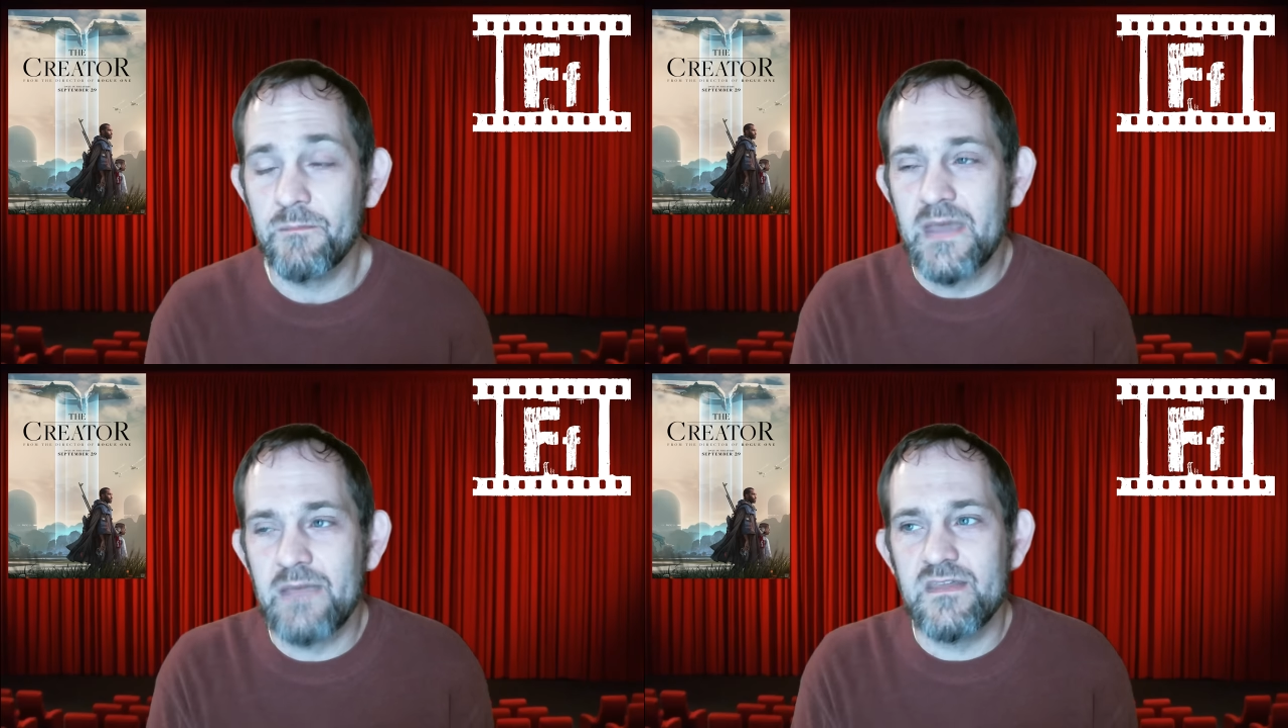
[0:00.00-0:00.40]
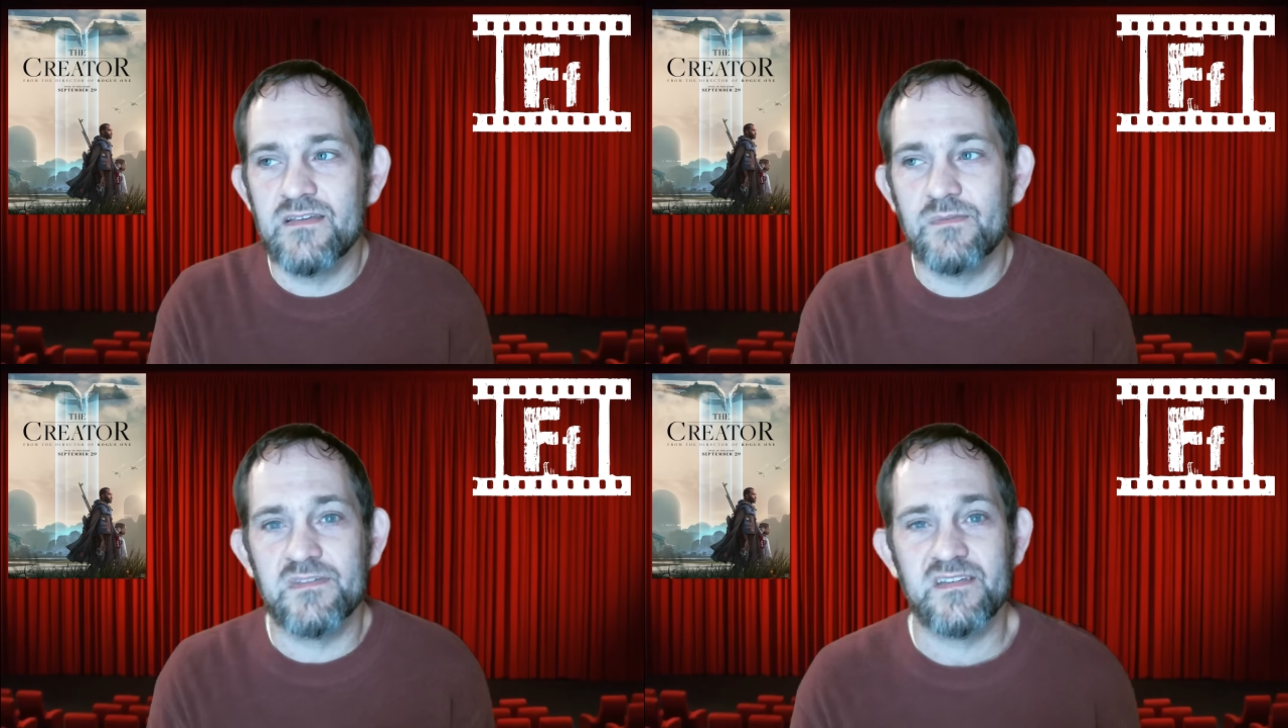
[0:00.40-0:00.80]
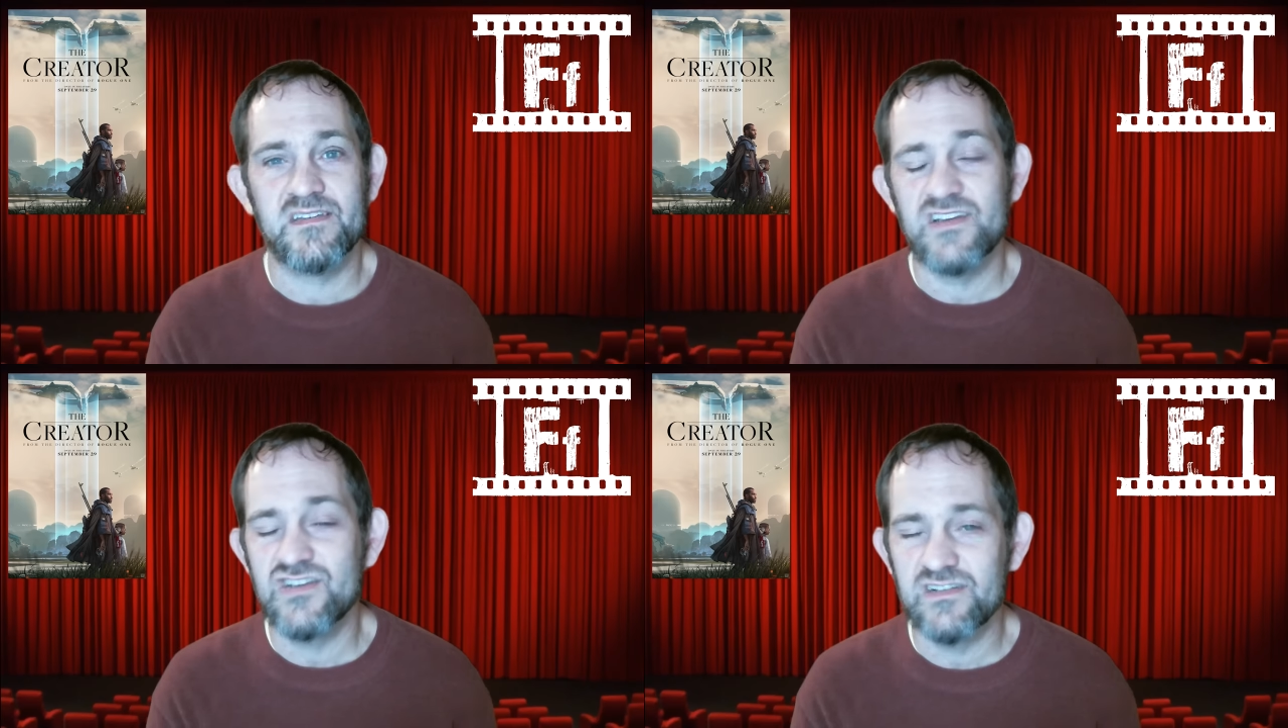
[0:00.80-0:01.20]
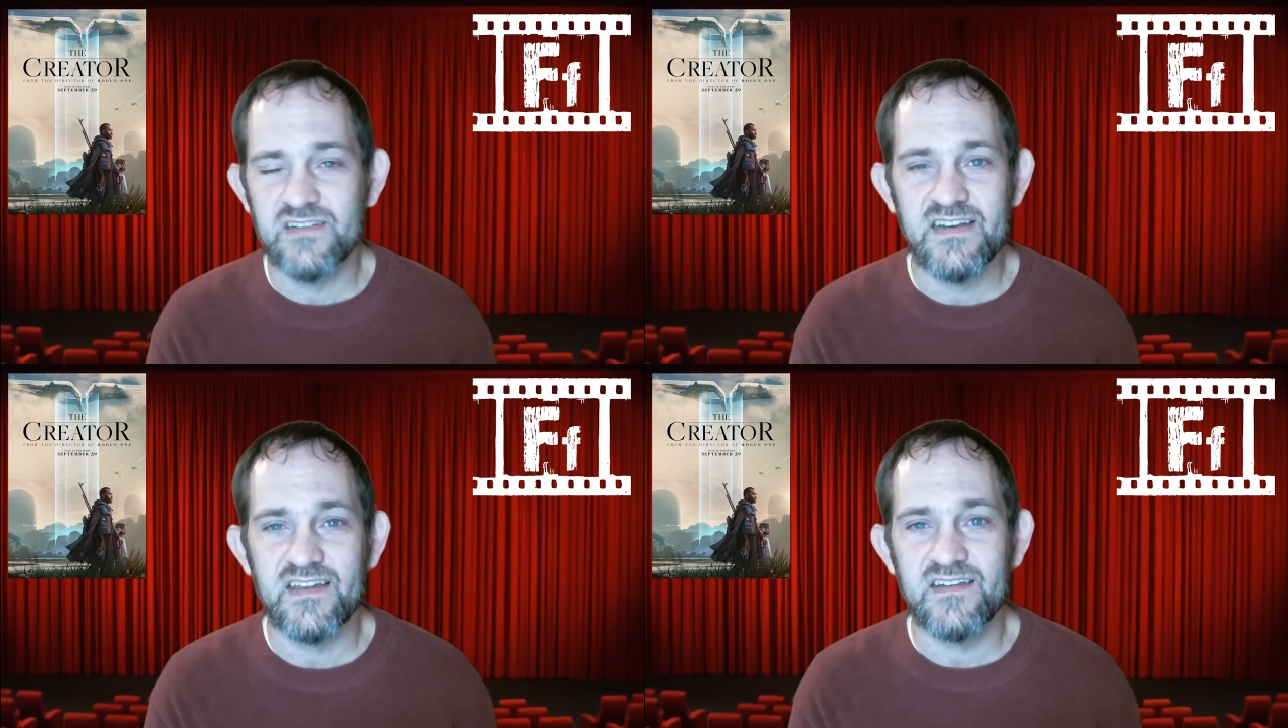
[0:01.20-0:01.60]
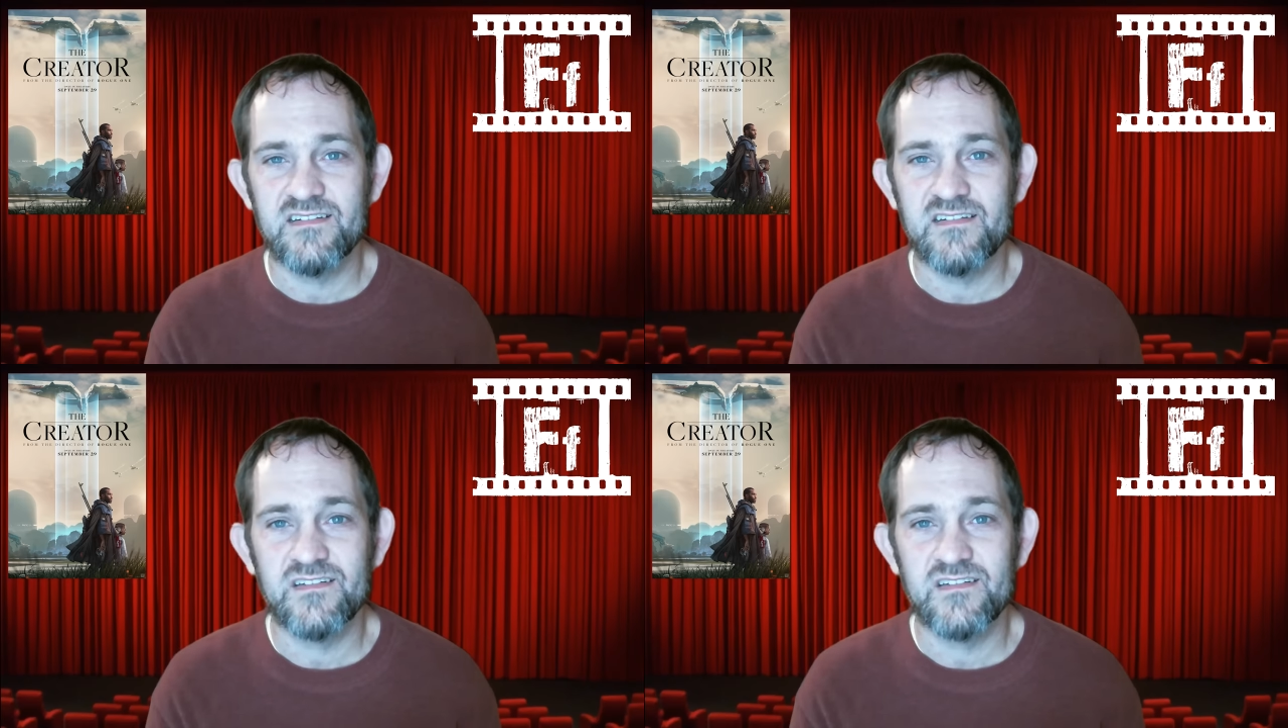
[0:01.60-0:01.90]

Maybe this was intentionally done